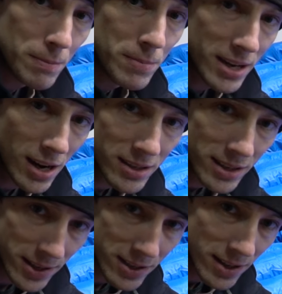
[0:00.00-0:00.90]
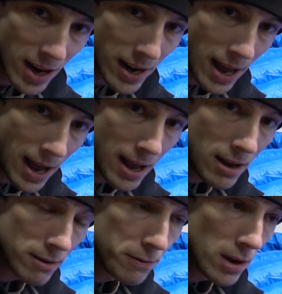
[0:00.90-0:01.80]
because it does not
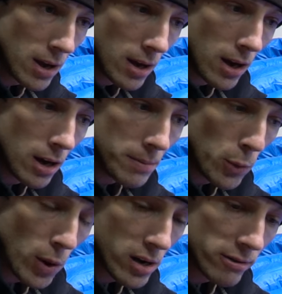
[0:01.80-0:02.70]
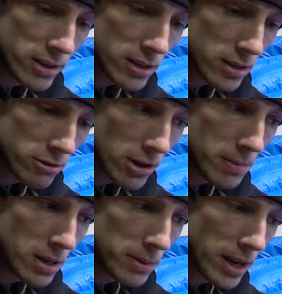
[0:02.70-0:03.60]
have um, a water resistant
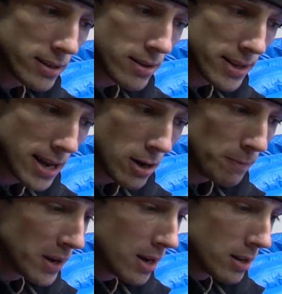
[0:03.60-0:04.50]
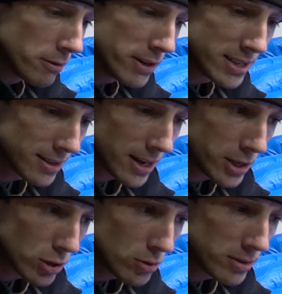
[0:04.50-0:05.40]
treatment applied to the down. The reason that I
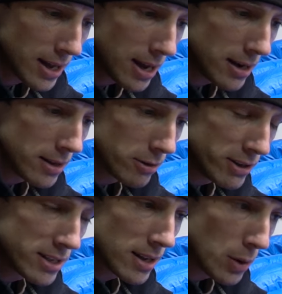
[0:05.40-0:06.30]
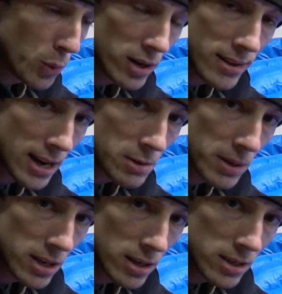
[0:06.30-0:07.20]
chose that and the reason that I wanted that is
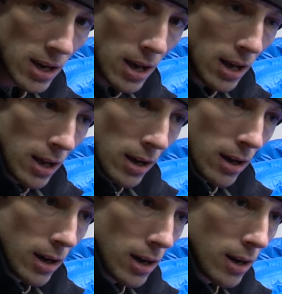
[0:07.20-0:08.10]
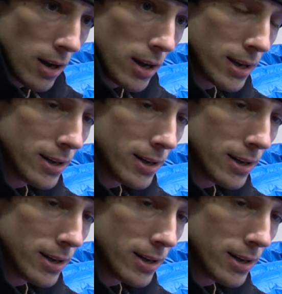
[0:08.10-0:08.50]
because, uh,